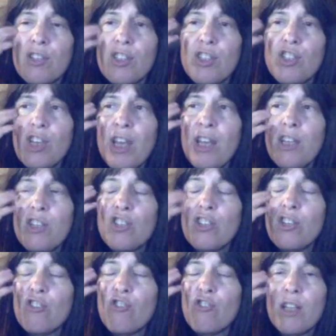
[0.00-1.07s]
to
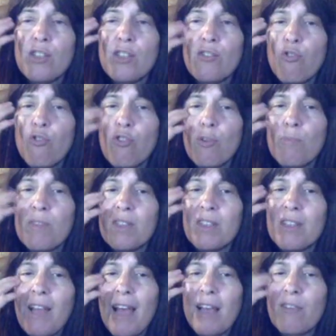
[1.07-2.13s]
change and transform
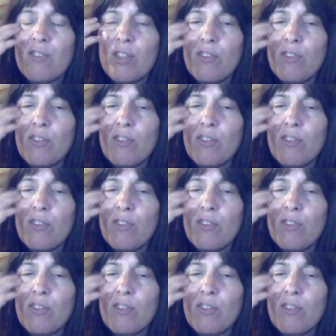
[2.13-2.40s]
this lack of